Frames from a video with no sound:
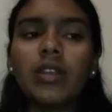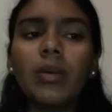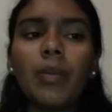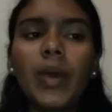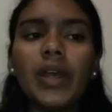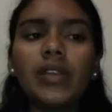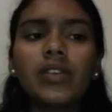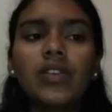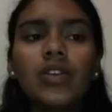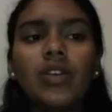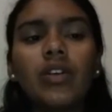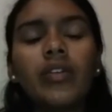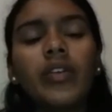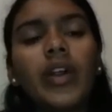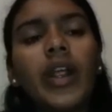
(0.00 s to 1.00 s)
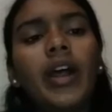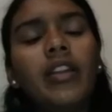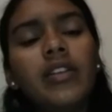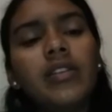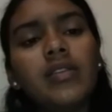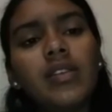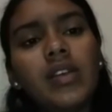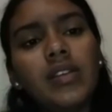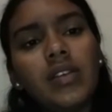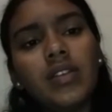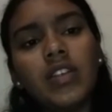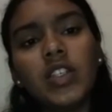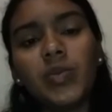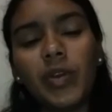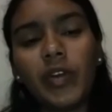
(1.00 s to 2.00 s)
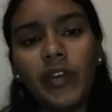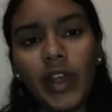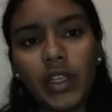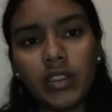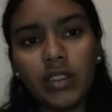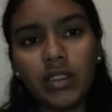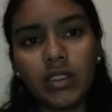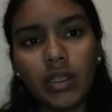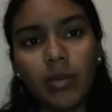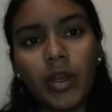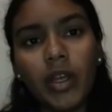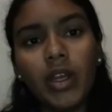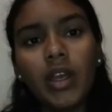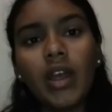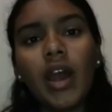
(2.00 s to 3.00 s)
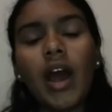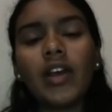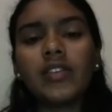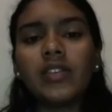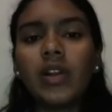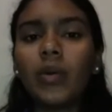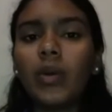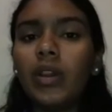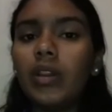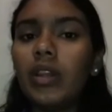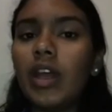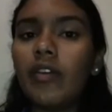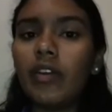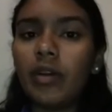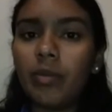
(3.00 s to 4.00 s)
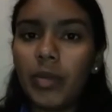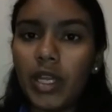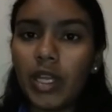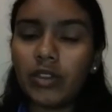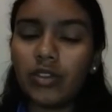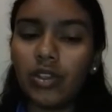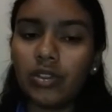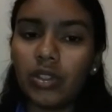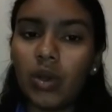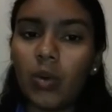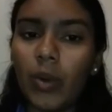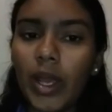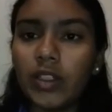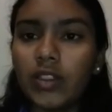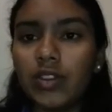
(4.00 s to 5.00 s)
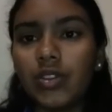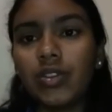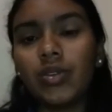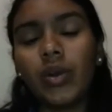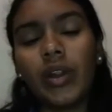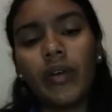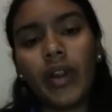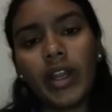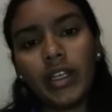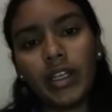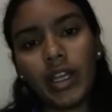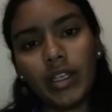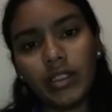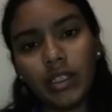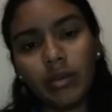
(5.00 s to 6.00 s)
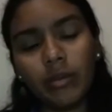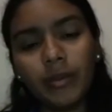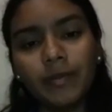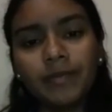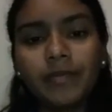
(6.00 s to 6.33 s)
The best cure for health diseases is preventing them, as there will never be a total way to eradicate them.